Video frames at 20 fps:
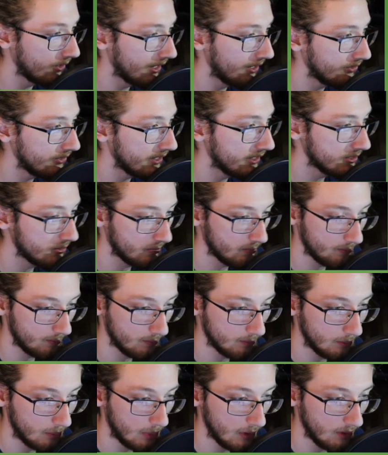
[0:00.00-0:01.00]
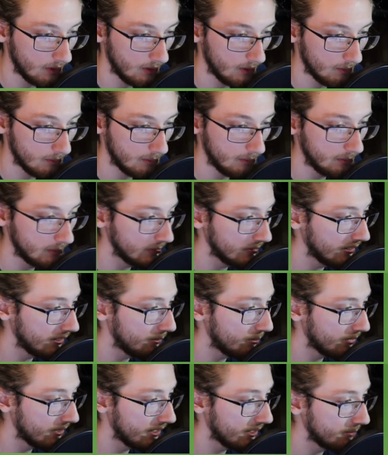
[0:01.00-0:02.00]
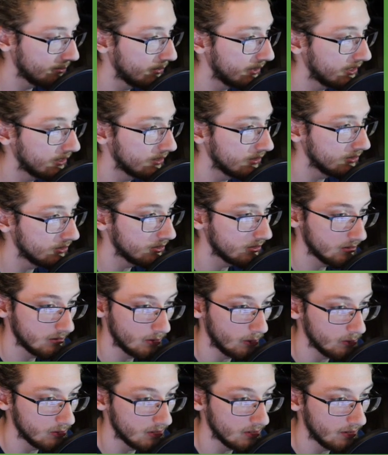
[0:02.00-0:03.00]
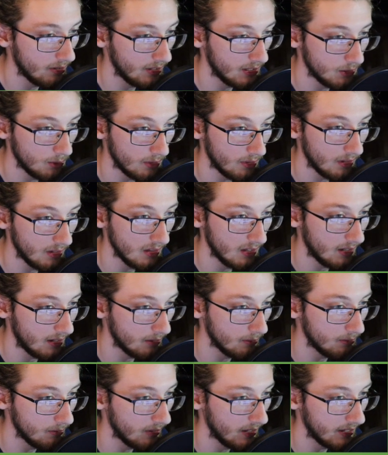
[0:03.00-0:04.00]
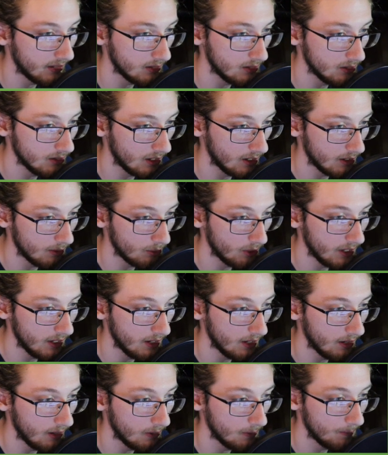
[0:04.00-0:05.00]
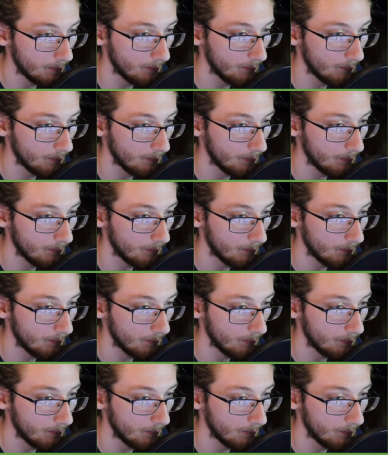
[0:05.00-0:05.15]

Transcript: I'll guess plum, lead pipe, because those are the things with a lot of X's on them right now.